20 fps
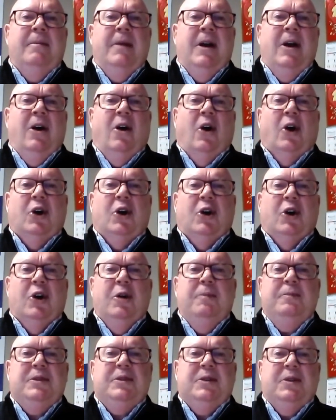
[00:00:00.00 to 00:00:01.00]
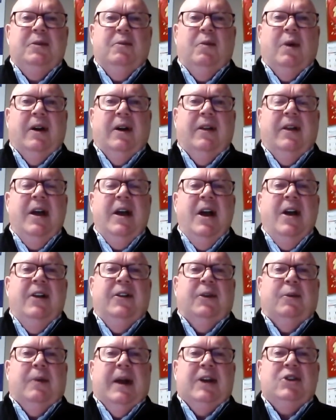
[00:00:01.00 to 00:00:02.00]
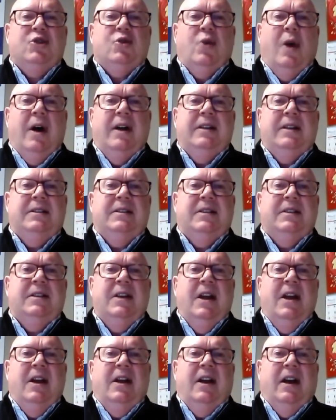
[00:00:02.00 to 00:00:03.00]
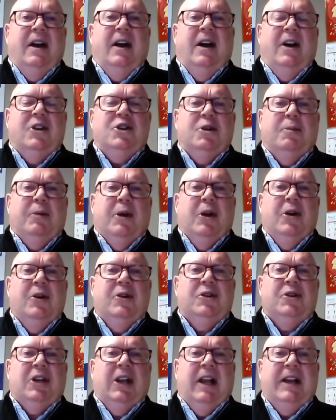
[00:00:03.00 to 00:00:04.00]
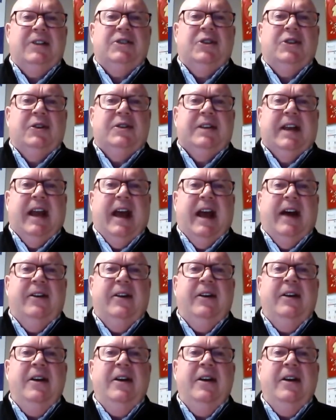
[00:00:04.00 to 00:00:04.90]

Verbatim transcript: or groups where the restaurants uh, entrepreneurs cluster together,